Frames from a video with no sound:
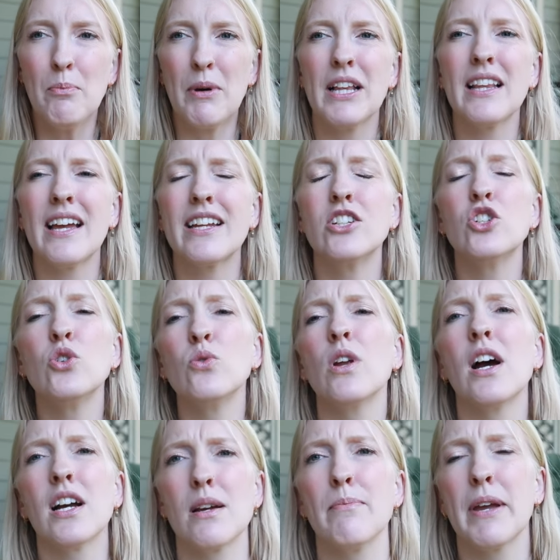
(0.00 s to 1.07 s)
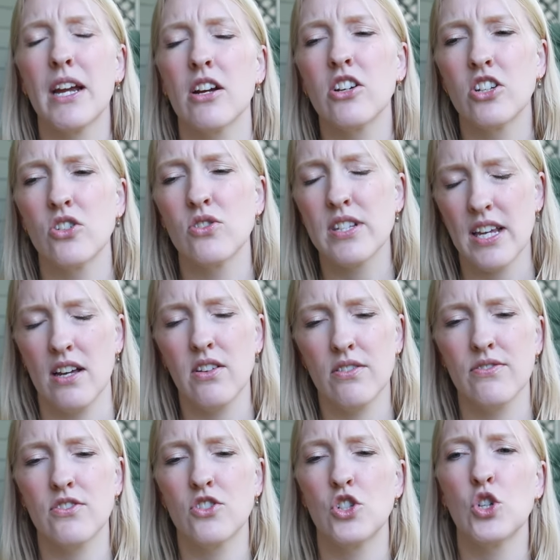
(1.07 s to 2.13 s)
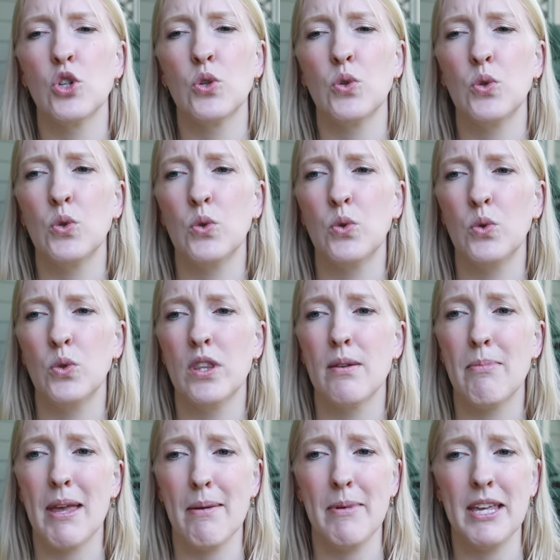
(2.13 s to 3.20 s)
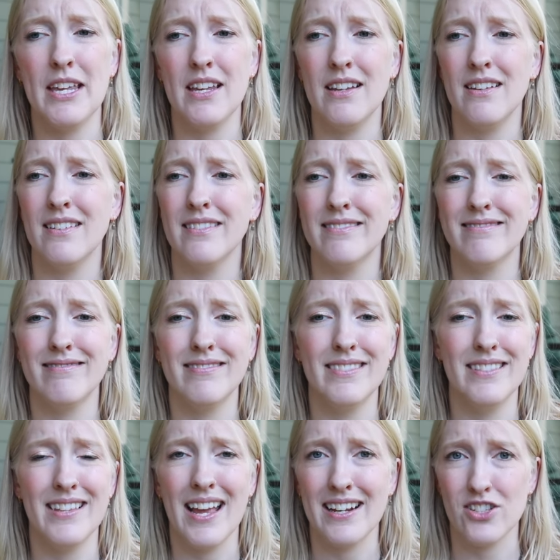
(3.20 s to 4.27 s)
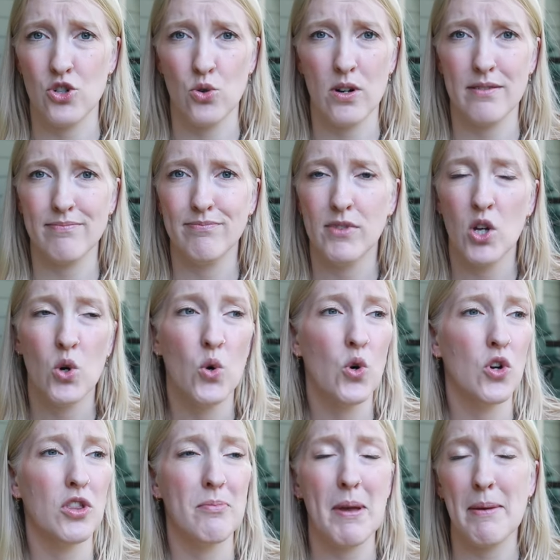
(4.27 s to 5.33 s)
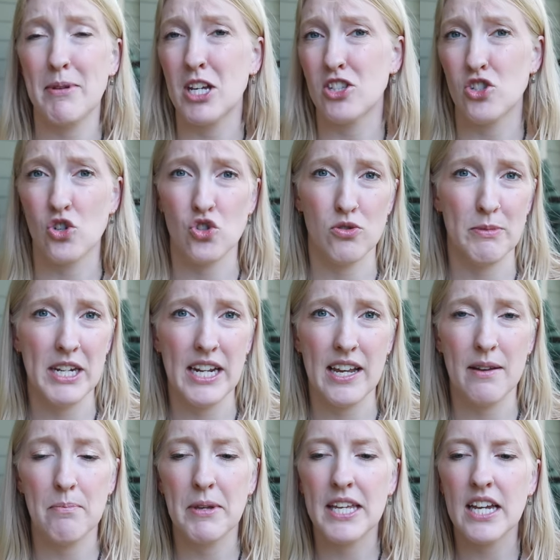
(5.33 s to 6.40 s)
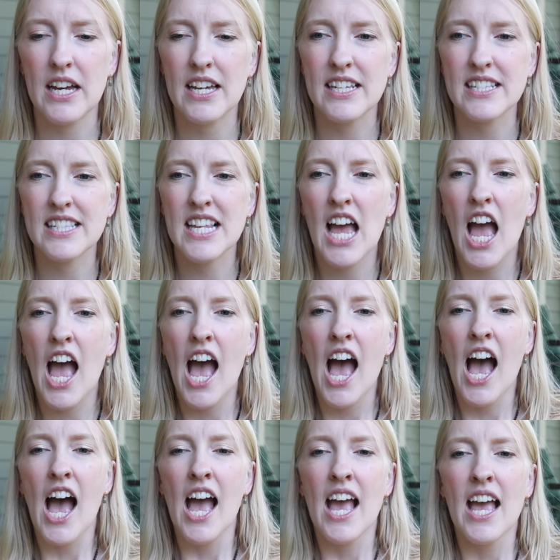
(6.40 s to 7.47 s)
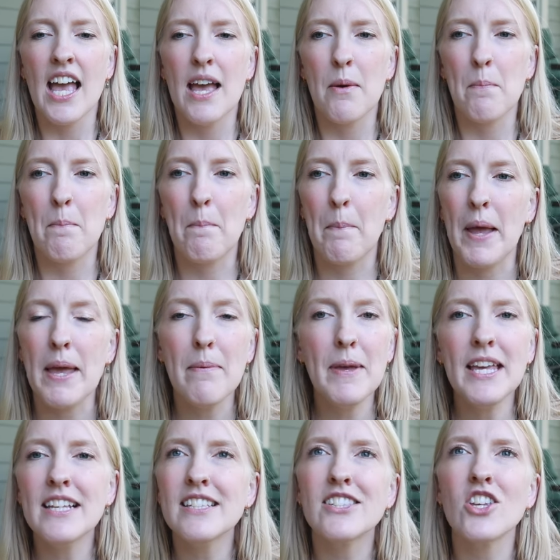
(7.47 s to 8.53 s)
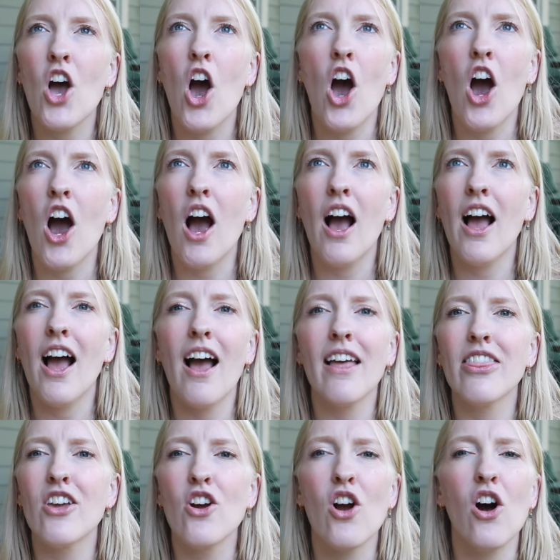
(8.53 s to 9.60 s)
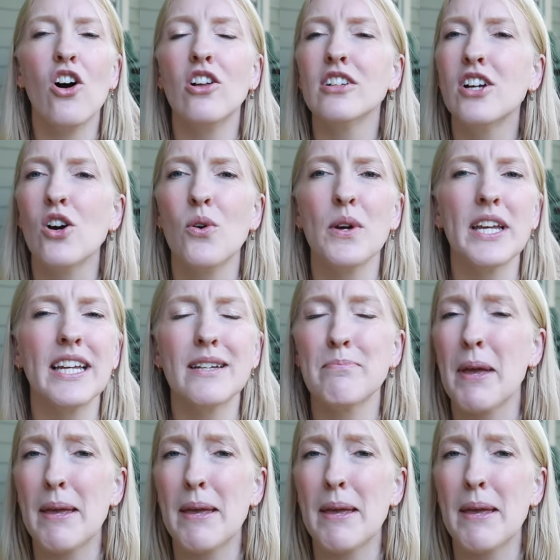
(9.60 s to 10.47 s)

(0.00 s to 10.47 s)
but like do not compare yourself to the baby next door or the baby on social media because babies they're all going